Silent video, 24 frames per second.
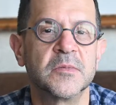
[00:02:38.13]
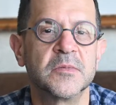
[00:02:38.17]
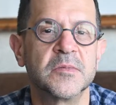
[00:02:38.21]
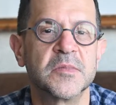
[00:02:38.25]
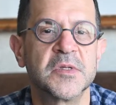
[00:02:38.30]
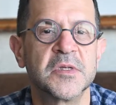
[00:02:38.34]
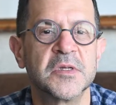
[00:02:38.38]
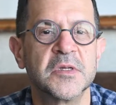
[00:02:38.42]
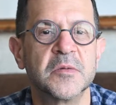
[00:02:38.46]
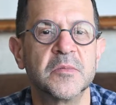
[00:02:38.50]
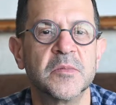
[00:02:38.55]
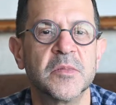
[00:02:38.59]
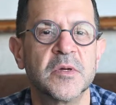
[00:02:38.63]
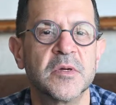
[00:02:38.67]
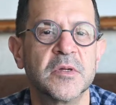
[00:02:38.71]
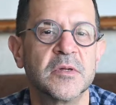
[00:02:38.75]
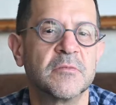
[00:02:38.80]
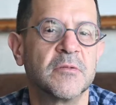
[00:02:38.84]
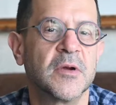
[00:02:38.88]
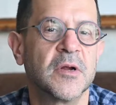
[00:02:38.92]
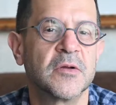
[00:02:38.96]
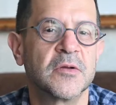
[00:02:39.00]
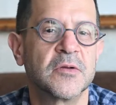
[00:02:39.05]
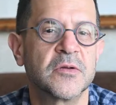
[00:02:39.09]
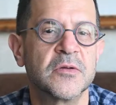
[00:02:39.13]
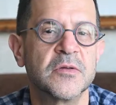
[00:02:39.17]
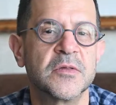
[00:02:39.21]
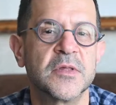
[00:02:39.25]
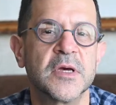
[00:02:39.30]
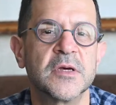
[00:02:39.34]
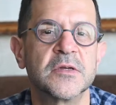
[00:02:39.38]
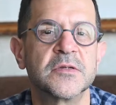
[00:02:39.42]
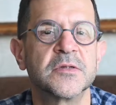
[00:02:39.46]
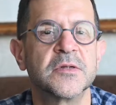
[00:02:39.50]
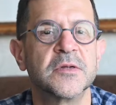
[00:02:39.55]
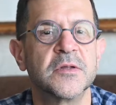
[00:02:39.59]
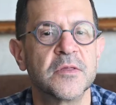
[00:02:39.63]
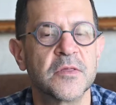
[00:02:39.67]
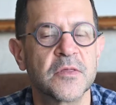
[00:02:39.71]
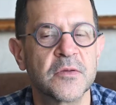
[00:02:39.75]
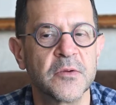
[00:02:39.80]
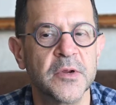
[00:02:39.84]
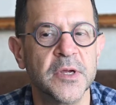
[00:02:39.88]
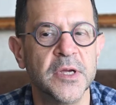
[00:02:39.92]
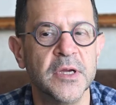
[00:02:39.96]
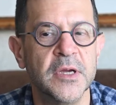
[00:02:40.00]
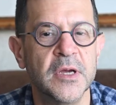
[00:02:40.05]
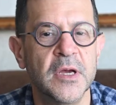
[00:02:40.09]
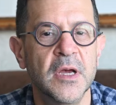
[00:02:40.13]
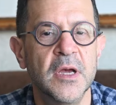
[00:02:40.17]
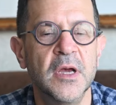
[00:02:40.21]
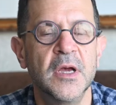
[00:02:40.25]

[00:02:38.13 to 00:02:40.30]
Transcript: cinema in around 2003.